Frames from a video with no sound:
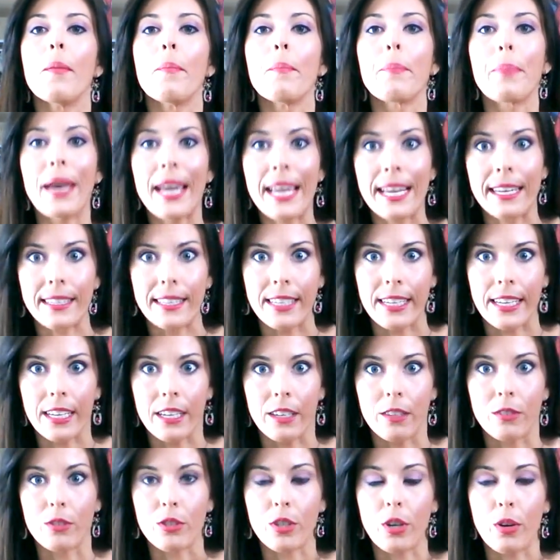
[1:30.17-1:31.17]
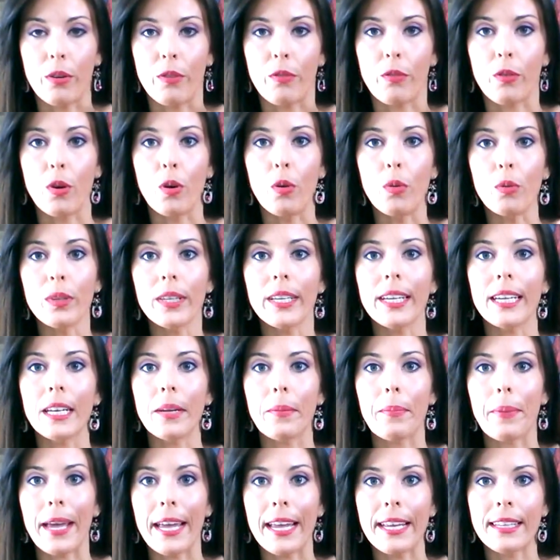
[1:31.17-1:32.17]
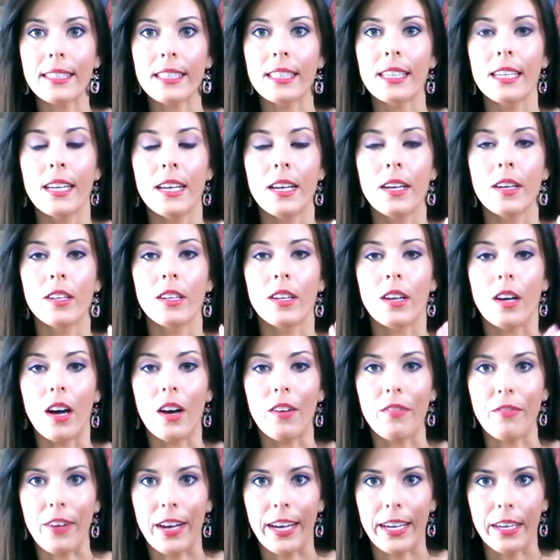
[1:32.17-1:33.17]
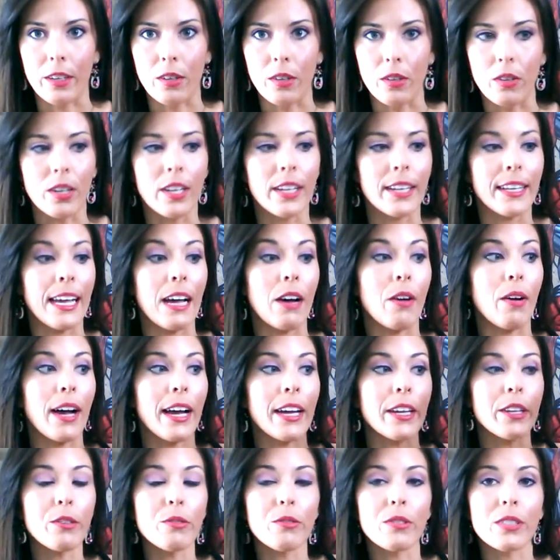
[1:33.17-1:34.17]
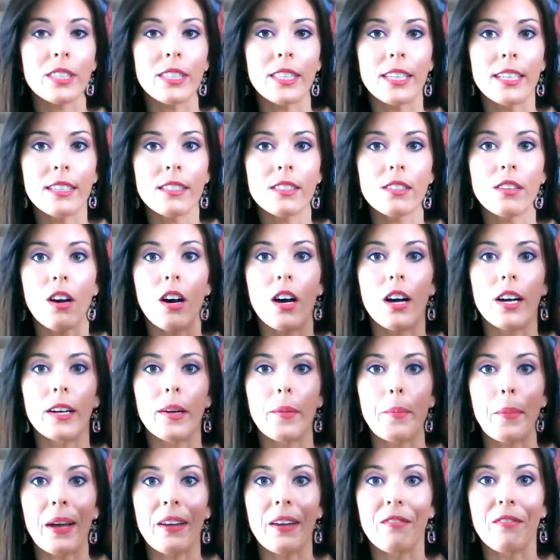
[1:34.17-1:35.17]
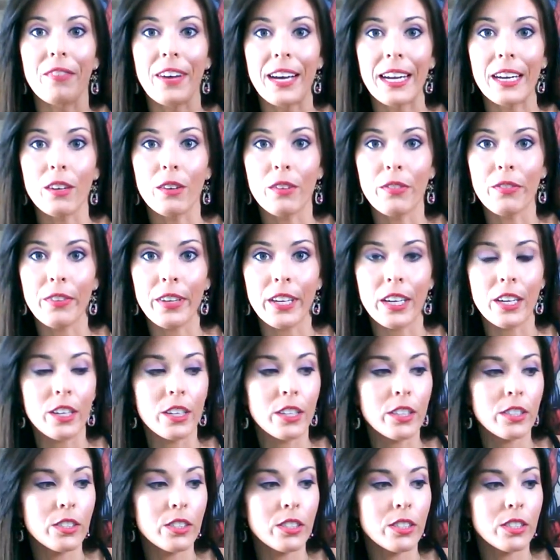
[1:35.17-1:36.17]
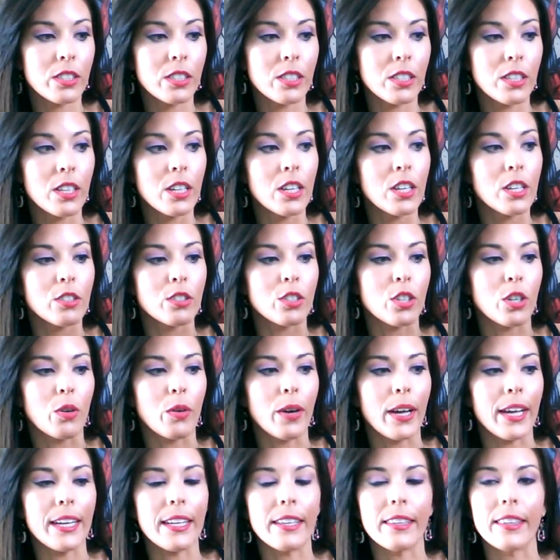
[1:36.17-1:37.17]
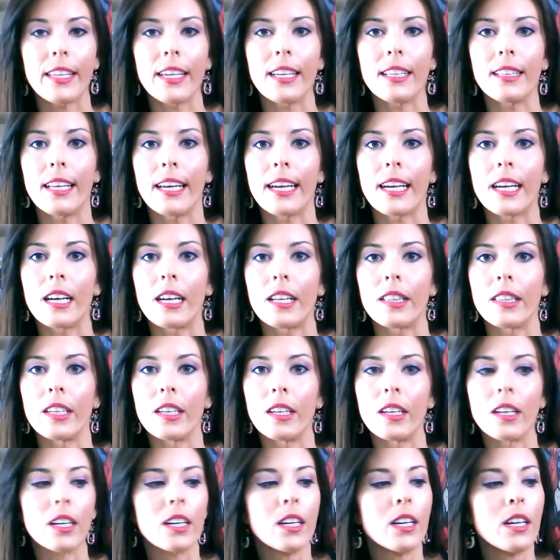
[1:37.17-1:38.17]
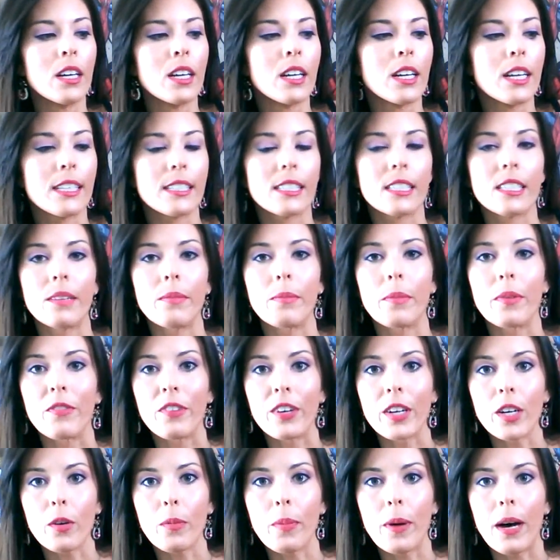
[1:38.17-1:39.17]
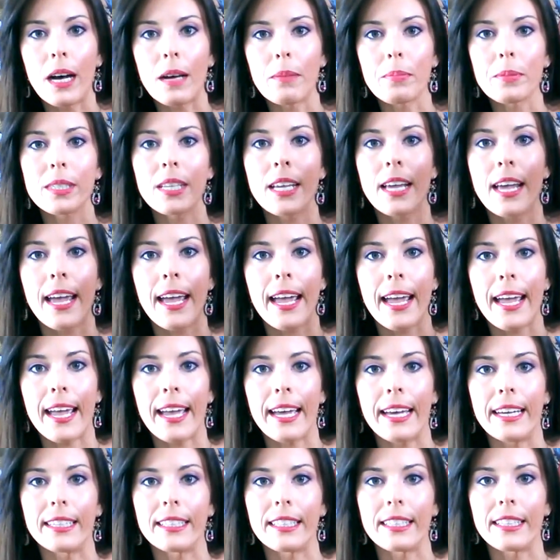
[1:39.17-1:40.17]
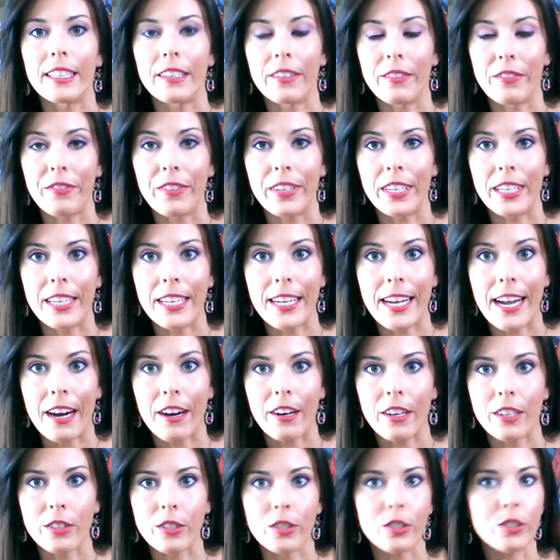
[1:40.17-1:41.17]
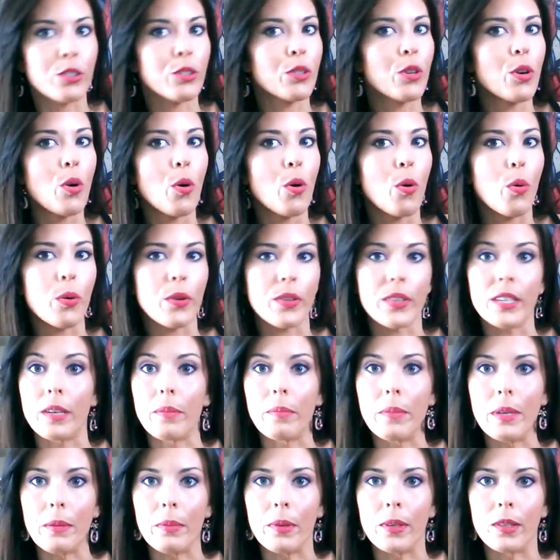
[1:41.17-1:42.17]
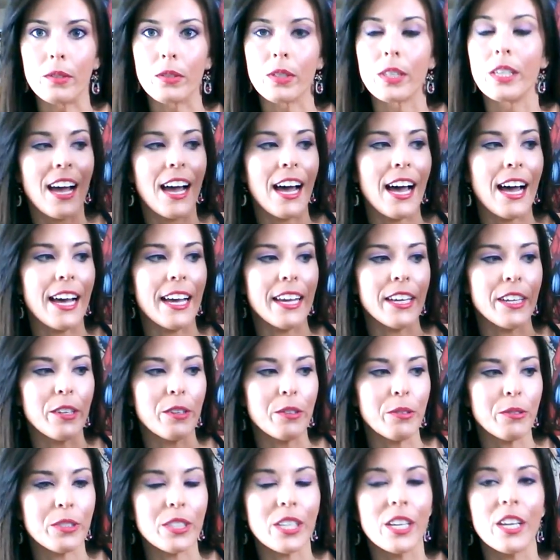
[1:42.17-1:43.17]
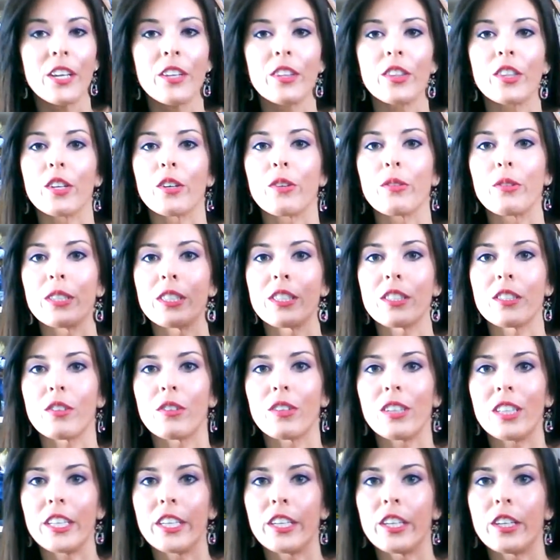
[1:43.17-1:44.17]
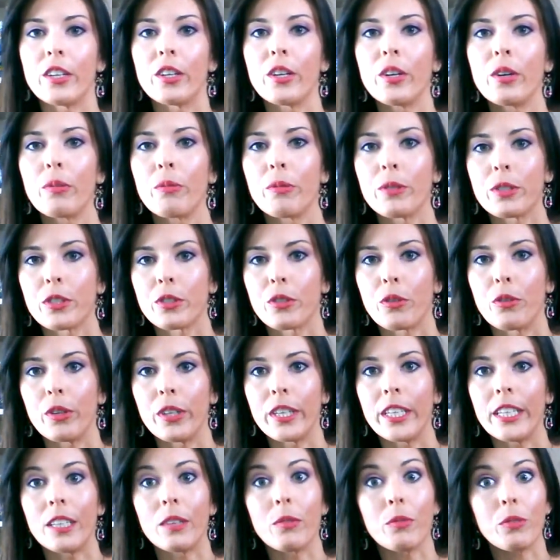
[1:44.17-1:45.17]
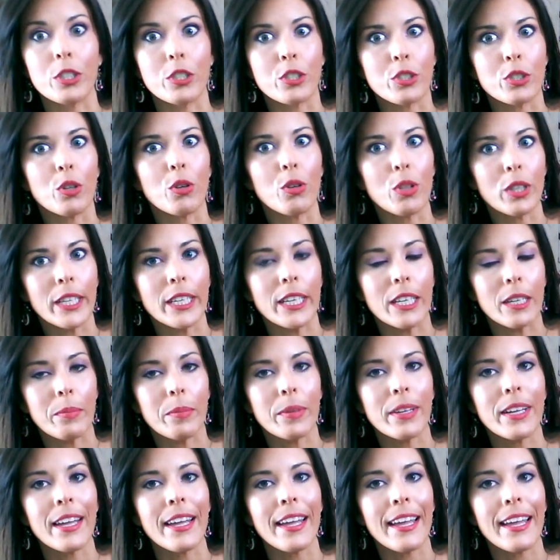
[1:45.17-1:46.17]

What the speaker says: painting. So if we're only going to paint a vinyl. Now I use this on my vinyl figures, so anything like the custom Funko Pops and the Infinity characters or the Amiibos. I use the crystal clear Rust-Oleum